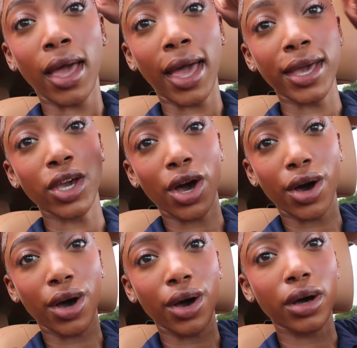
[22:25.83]
Hey y'all,
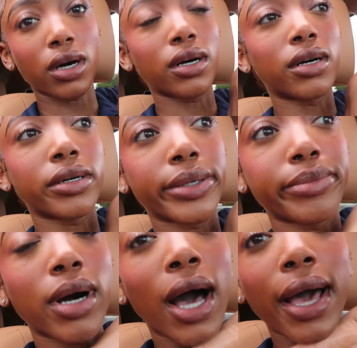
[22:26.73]

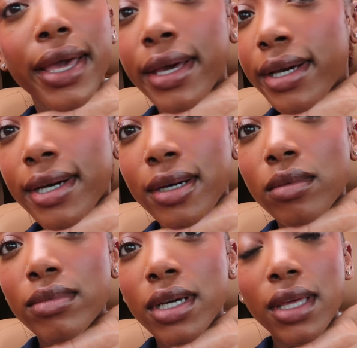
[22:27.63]
I
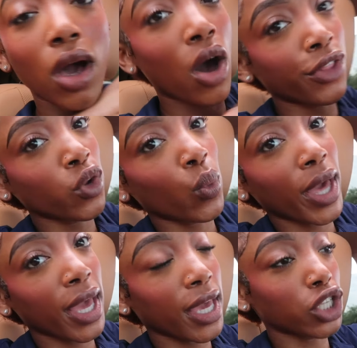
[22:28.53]
am on the
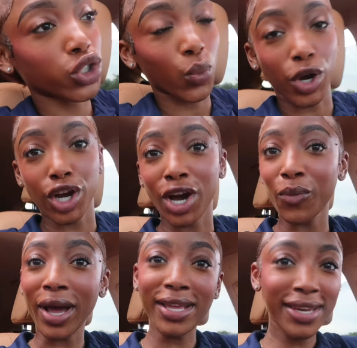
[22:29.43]
way to work
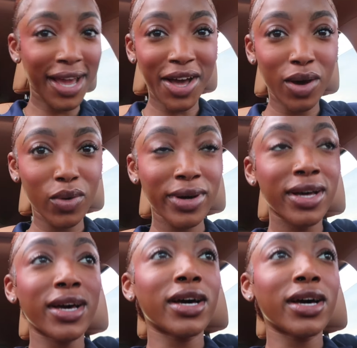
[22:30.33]
right now.